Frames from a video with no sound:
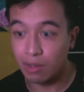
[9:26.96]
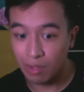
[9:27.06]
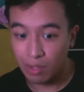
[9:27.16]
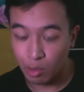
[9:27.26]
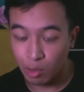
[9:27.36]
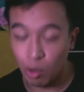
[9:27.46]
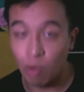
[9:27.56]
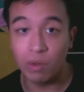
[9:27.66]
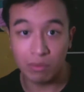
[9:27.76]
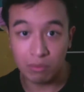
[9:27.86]

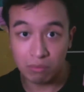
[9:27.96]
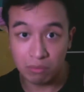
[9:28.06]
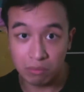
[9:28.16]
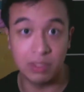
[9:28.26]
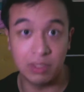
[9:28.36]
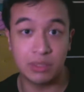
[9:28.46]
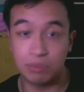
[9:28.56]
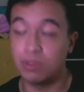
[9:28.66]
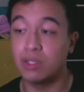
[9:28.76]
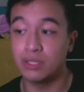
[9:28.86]
lower budget
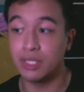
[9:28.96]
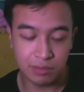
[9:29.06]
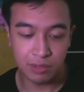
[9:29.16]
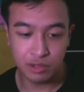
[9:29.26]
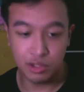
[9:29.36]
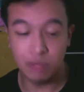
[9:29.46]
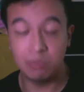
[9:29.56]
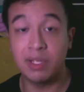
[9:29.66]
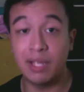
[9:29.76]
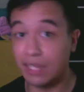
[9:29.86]
project should
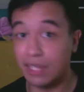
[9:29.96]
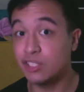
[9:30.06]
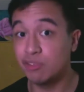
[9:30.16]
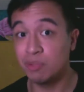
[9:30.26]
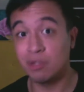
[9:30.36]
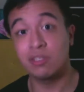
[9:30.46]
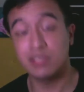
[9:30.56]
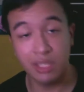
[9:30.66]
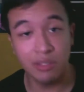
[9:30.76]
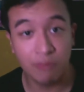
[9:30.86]
be an achievement on
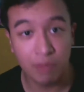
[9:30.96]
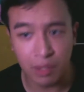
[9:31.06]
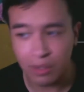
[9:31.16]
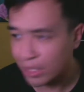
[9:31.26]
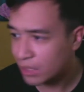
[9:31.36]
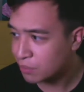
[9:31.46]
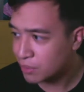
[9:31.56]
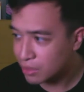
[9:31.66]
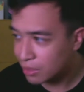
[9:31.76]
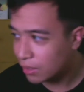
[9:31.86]
itself, and
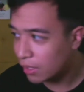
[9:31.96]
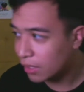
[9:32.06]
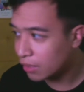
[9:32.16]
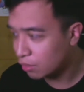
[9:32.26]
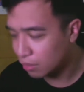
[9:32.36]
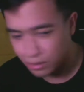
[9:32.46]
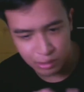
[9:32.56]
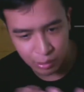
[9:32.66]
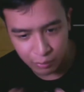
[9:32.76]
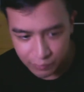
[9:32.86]
especially like this is
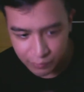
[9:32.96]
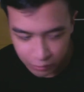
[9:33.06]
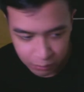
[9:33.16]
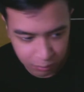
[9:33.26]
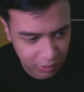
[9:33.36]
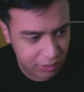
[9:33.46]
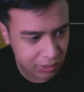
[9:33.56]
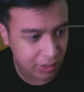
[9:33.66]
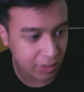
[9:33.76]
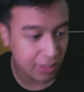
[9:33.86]
New Wave's first
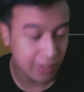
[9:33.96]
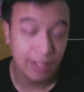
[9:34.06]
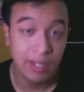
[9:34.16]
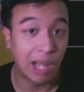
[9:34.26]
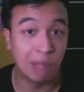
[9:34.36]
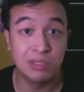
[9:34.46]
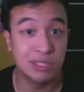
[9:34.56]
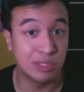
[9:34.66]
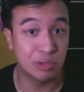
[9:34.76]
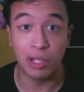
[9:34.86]
production. I'm still
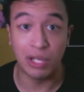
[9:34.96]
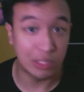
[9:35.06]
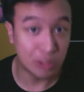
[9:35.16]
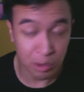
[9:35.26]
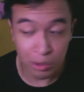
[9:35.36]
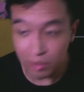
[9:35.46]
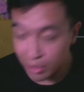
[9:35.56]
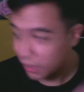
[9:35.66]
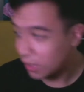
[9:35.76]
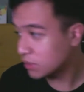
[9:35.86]
22, I
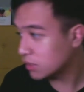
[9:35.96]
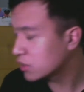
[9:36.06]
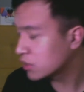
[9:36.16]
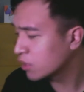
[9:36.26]
guess, and stuff.